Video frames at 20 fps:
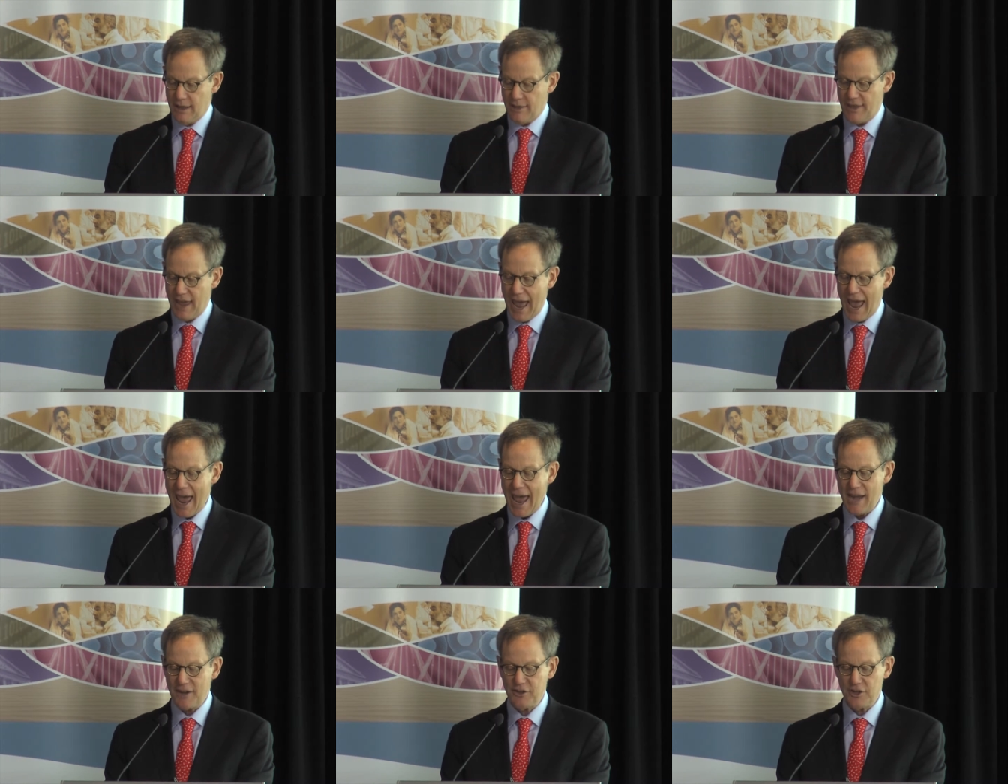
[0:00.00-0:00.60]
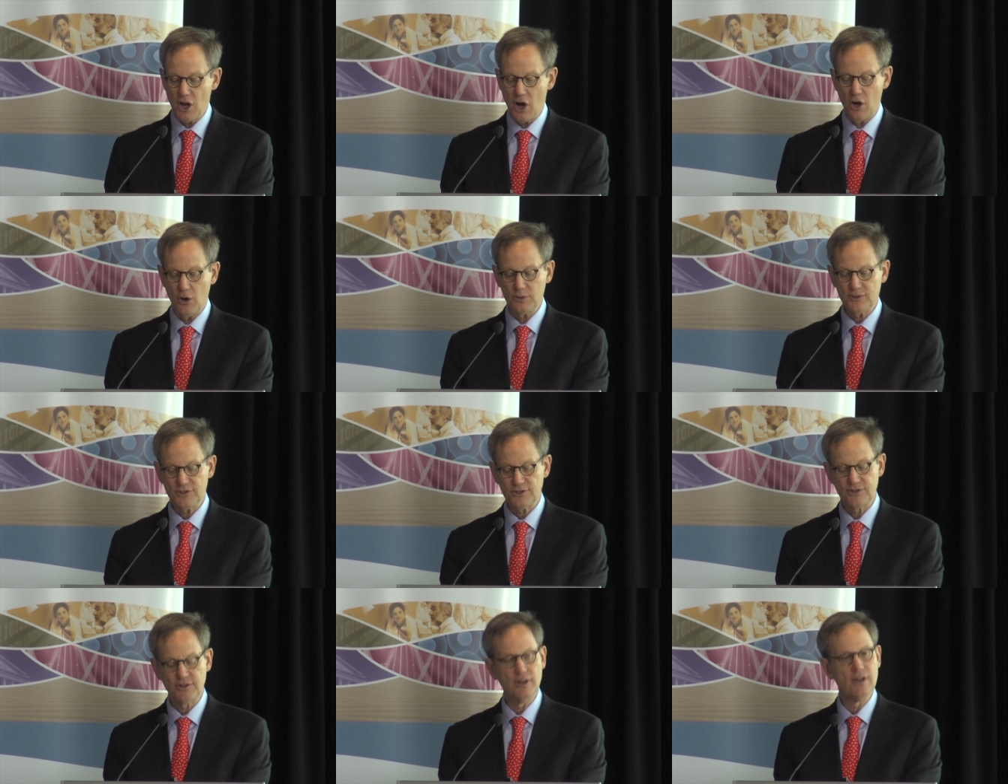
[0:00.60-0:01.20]
The ad
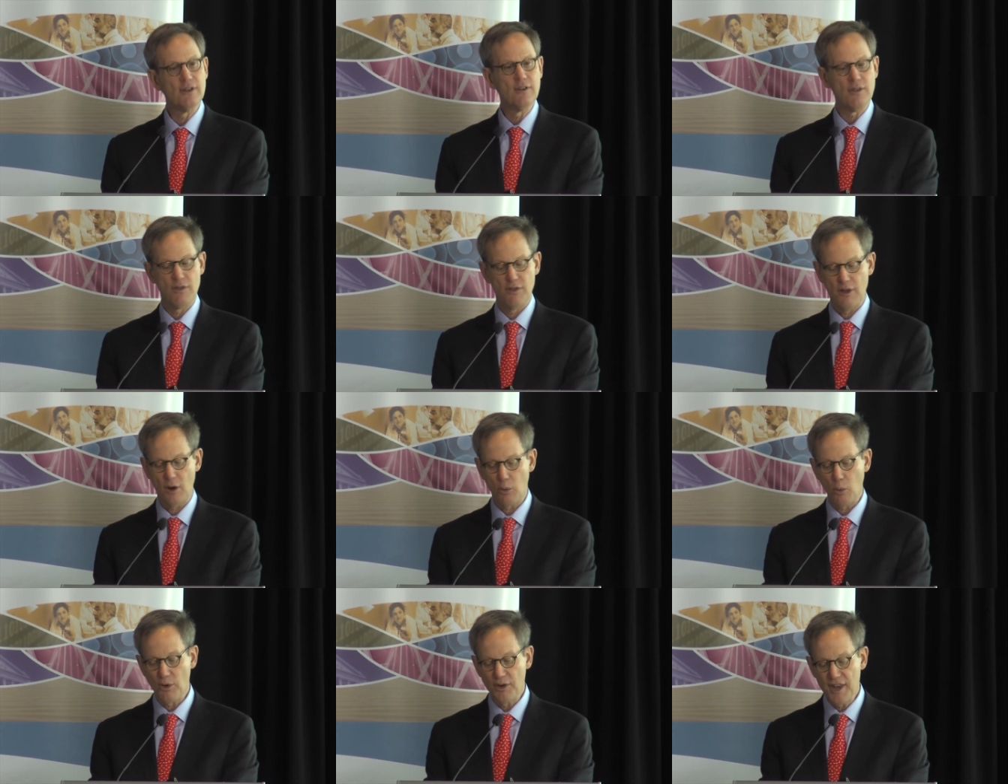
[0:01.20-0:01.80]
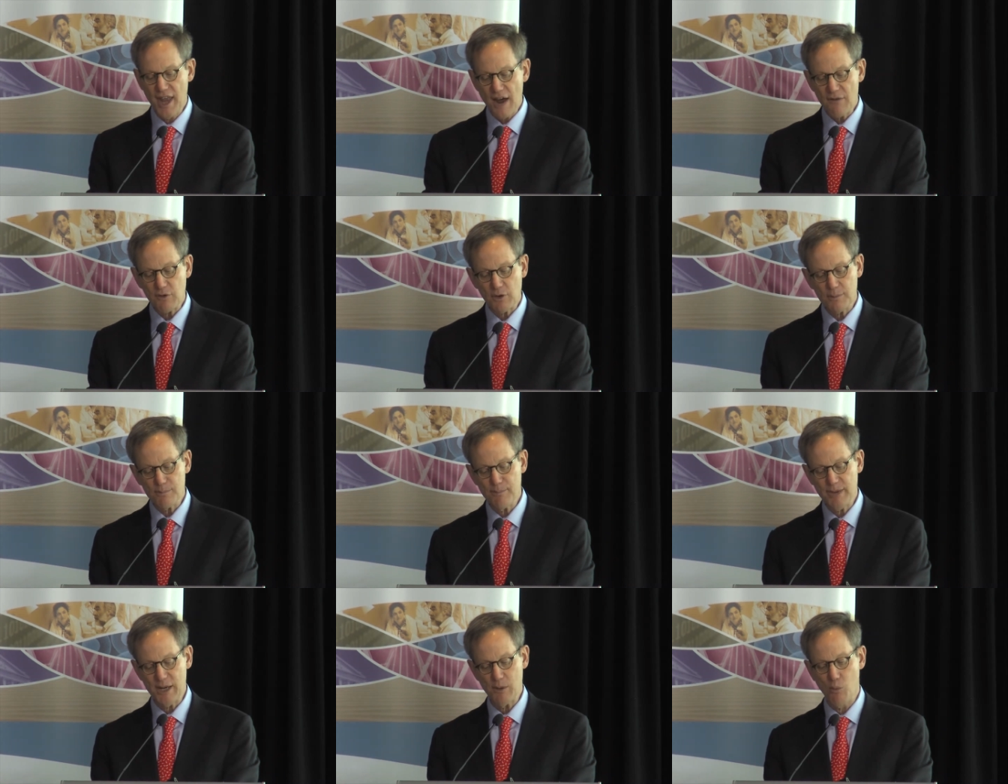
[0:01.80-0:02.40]
notes, there will never
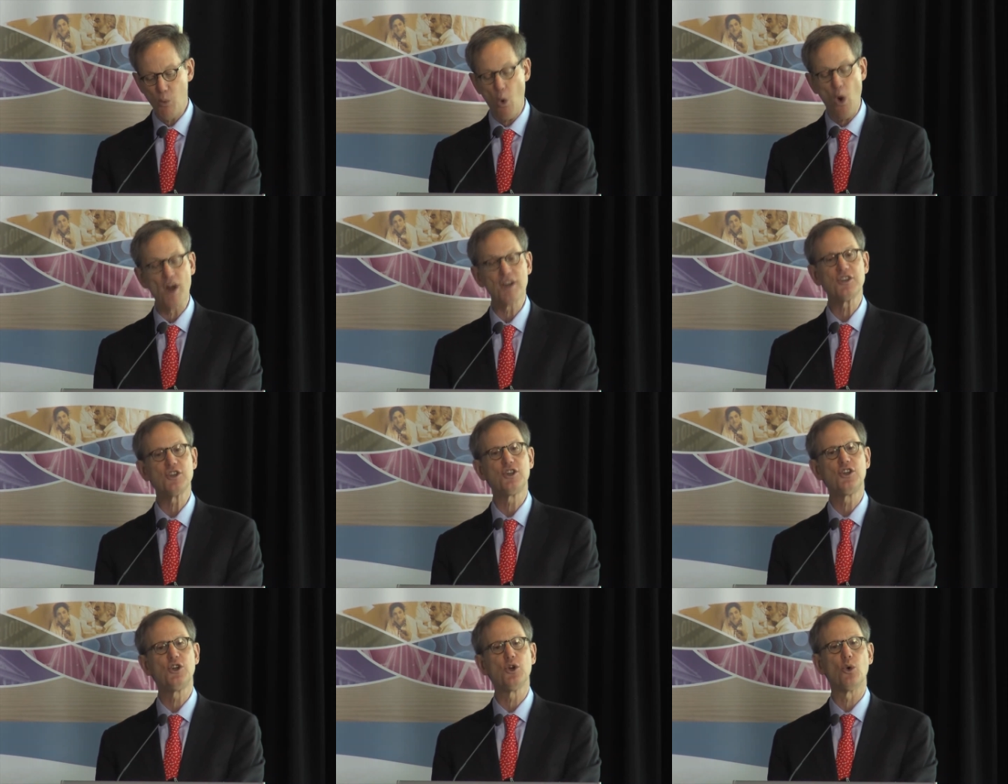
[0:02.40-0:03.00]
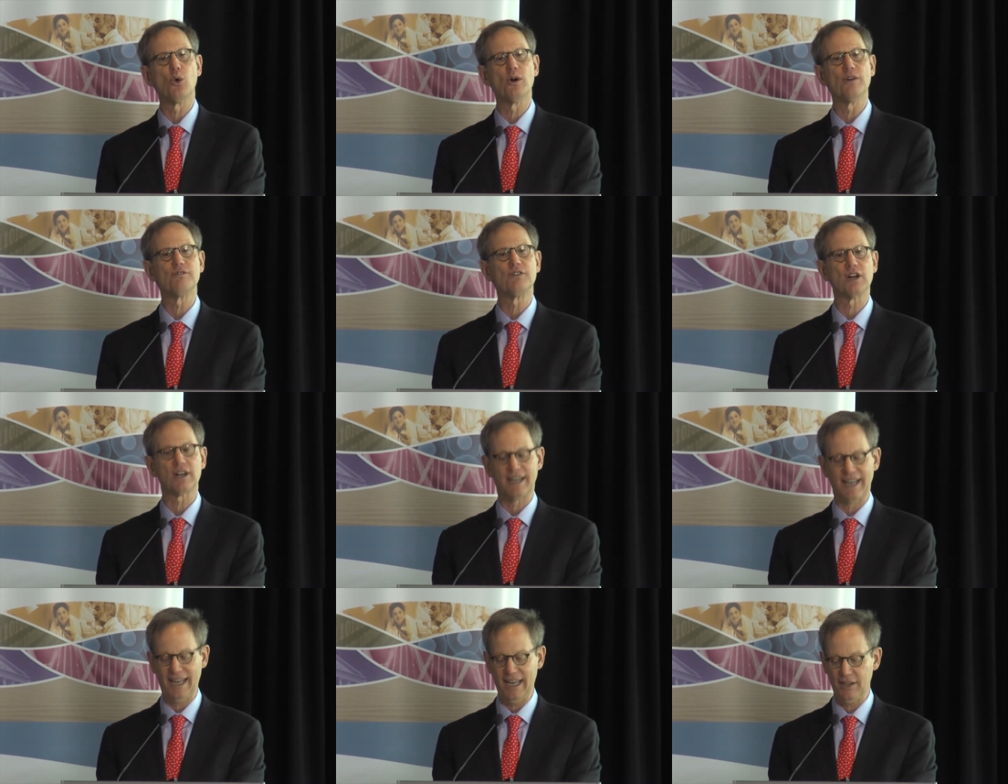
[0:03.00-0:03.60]
be one cure for
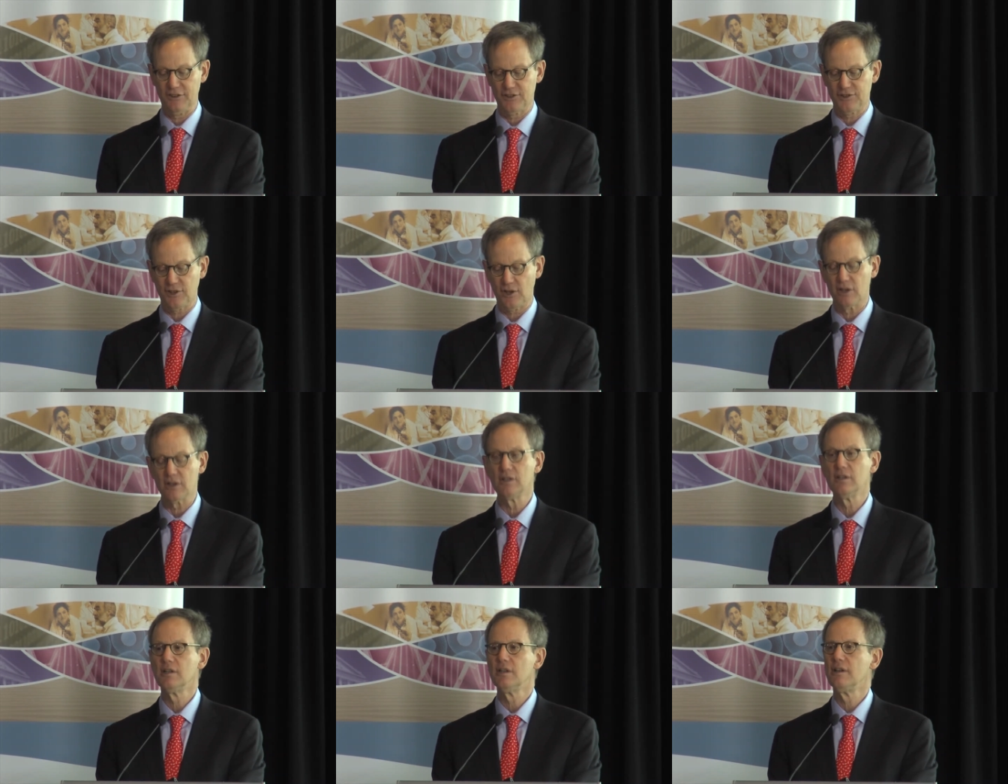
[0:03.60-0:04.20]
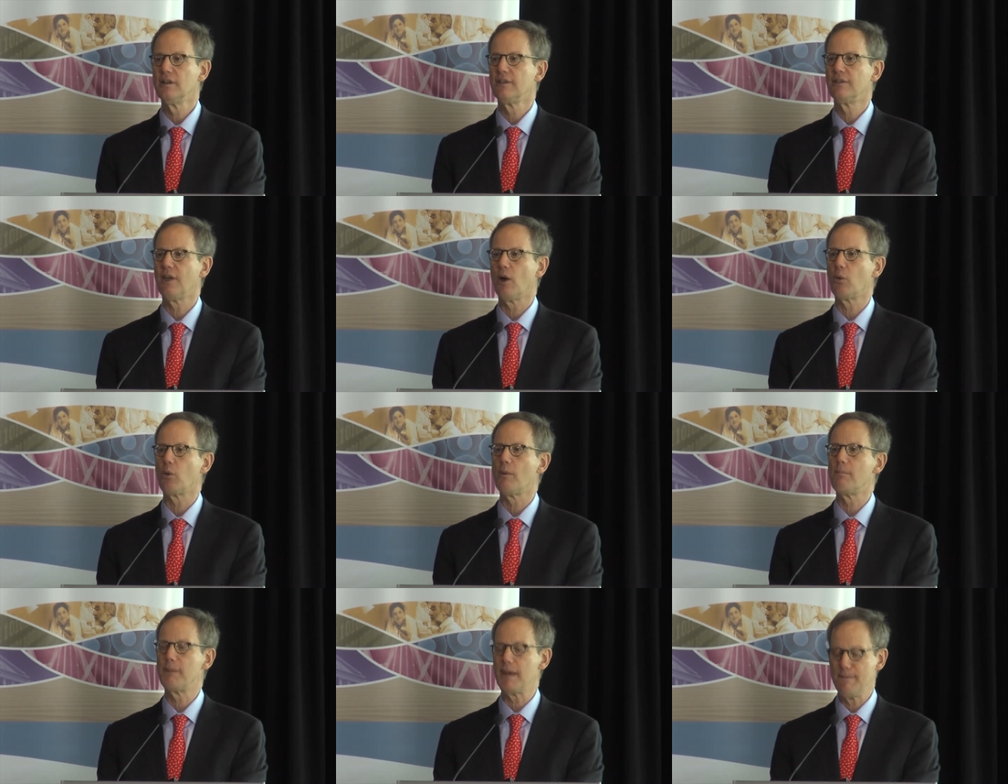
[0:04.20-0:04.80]
cancer, there
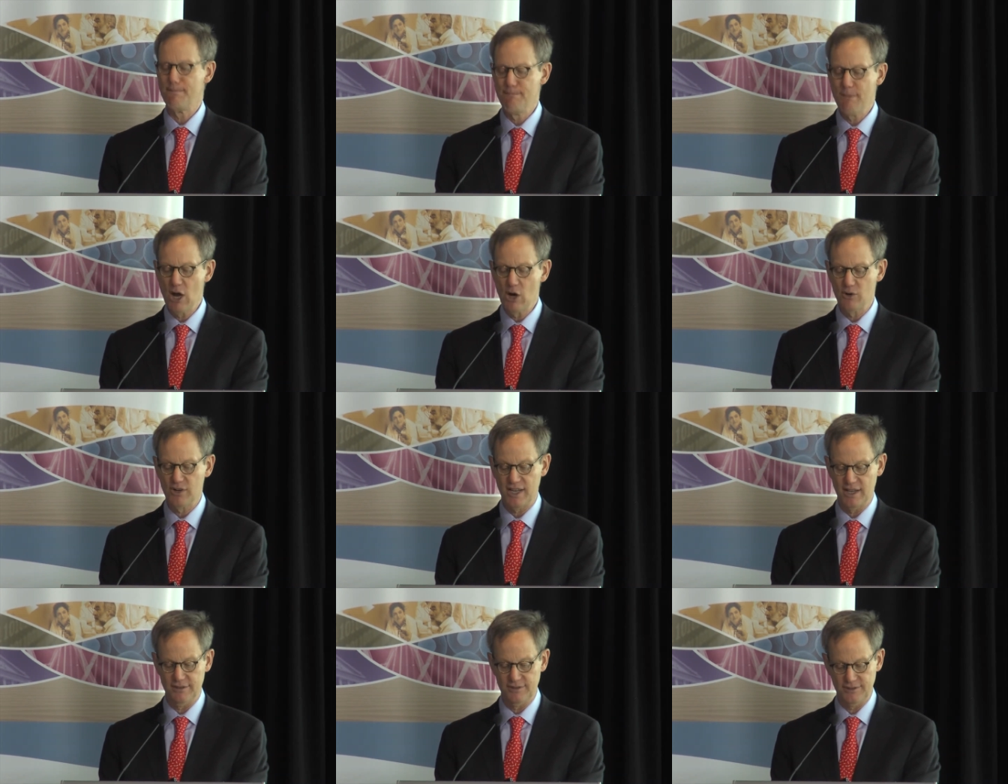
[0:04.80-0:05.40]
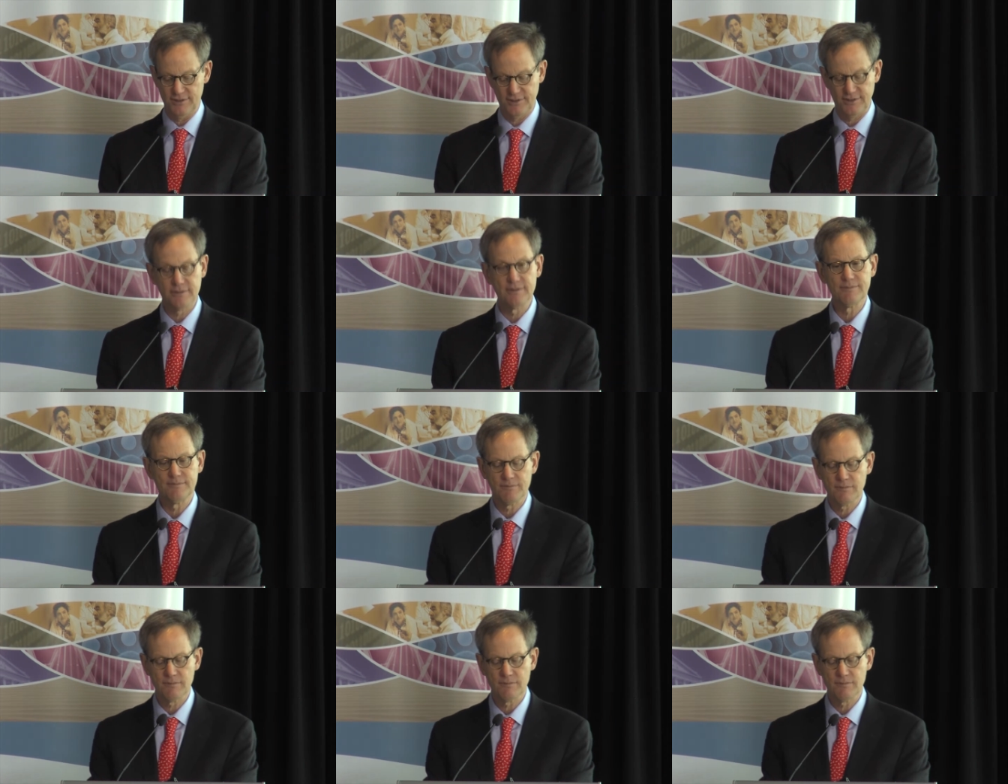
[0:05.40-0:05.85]
will be millions.